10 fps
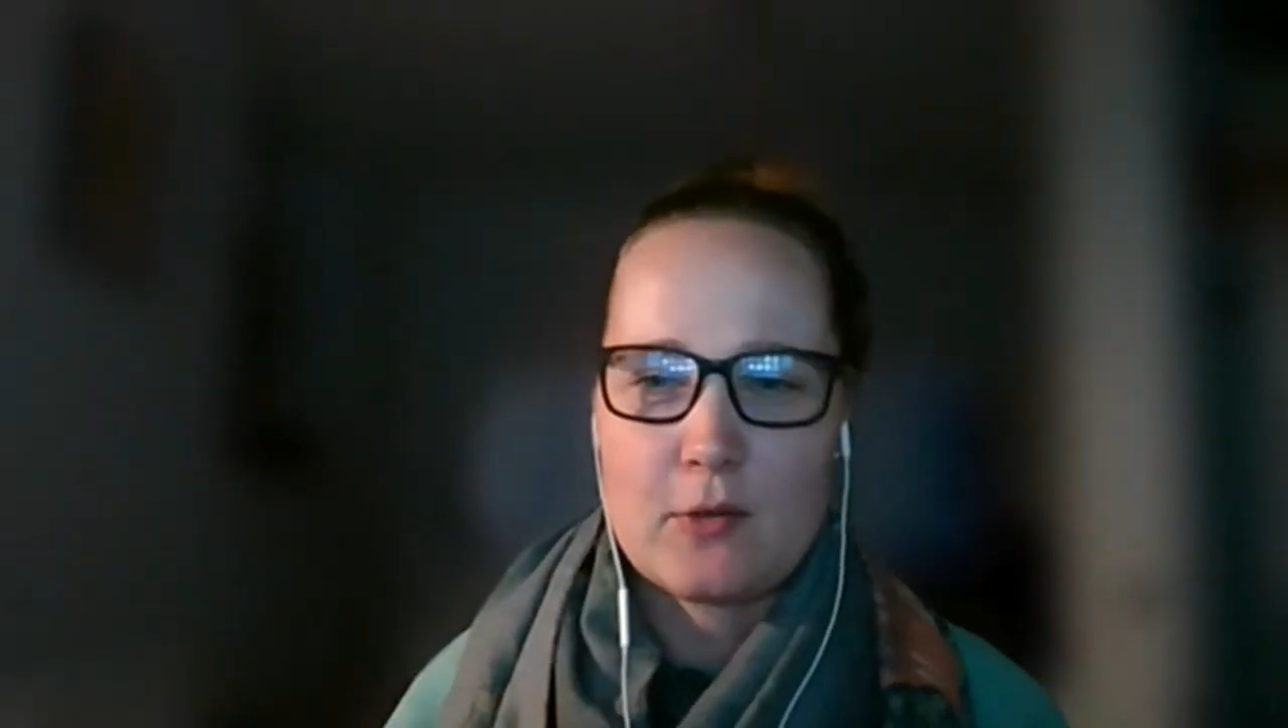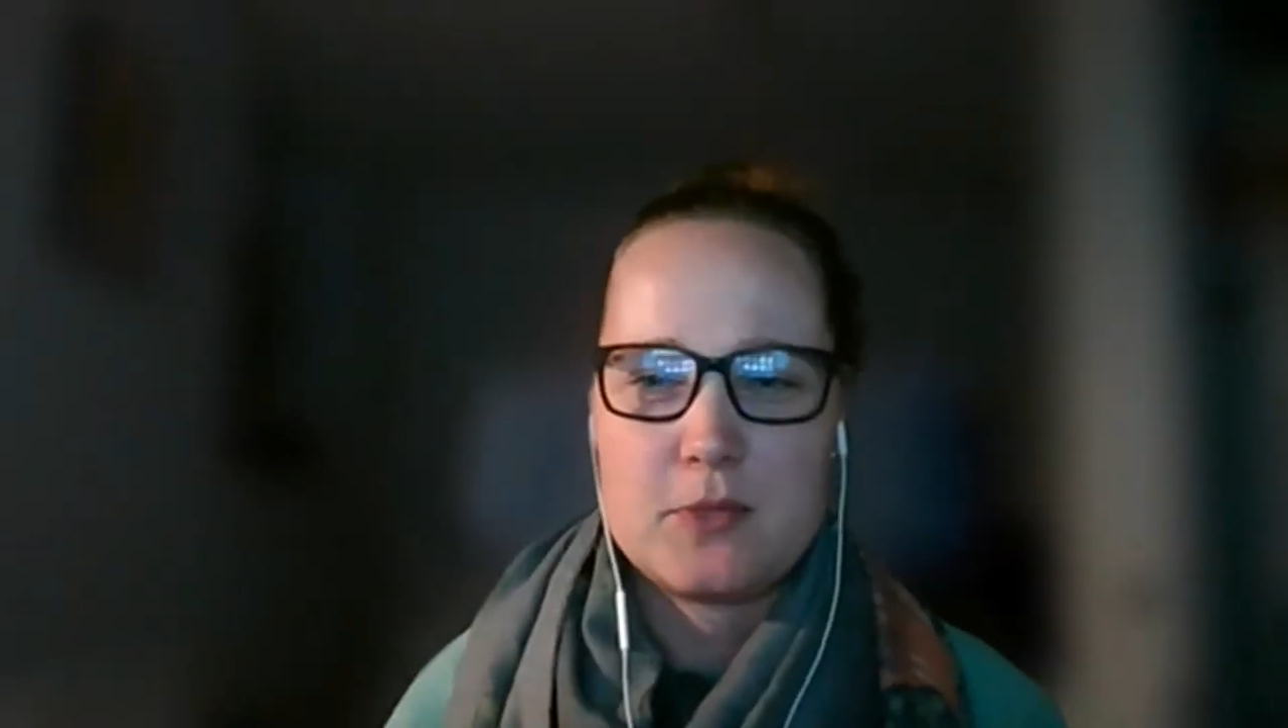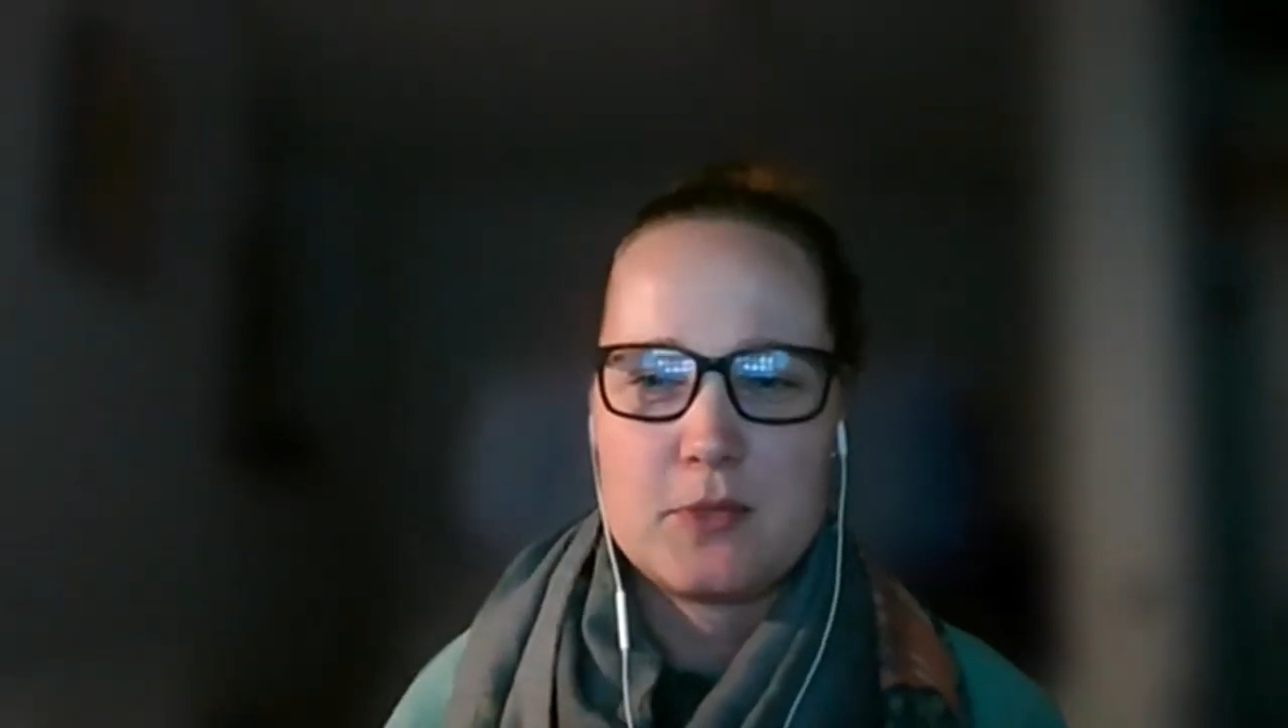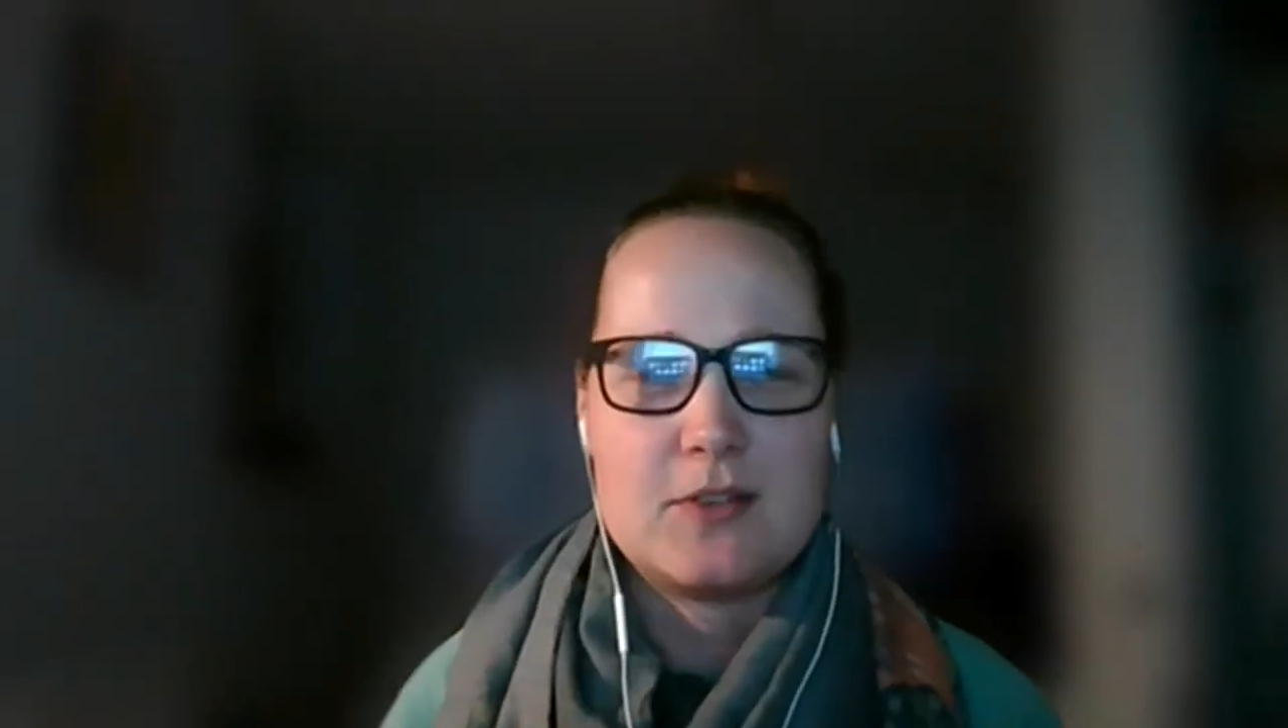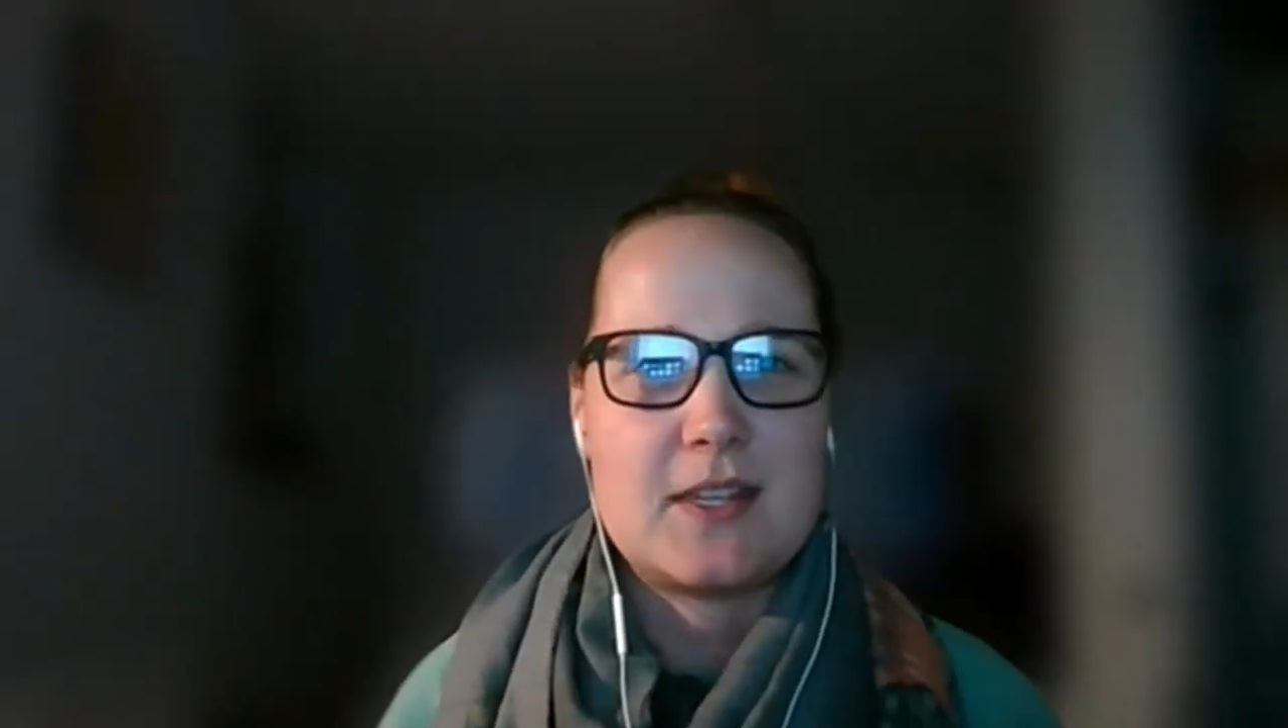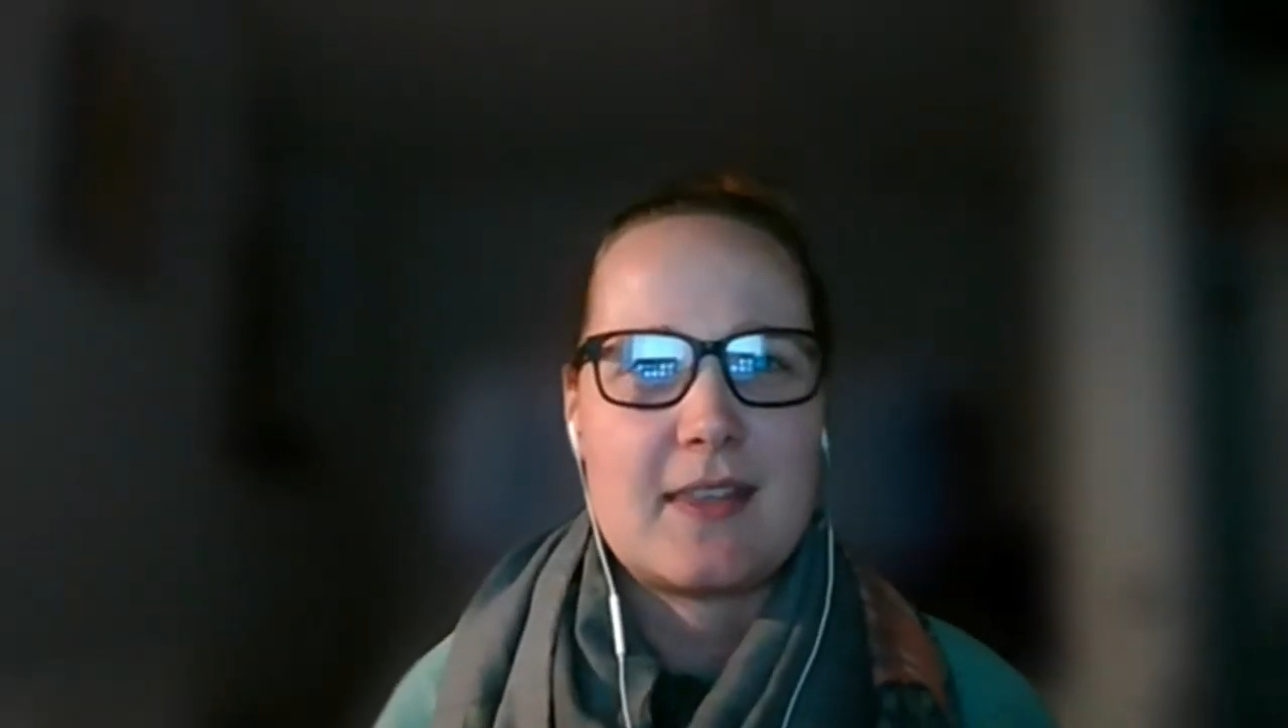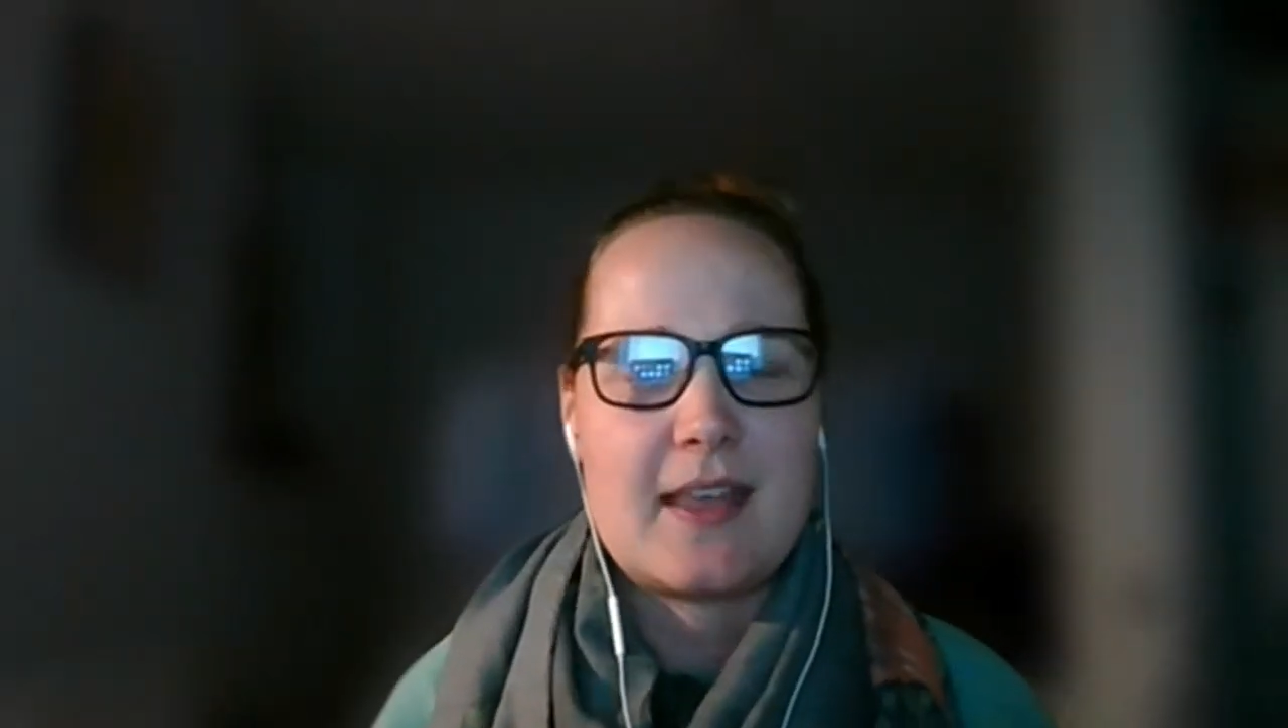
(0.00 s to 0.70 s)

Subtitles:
opportunity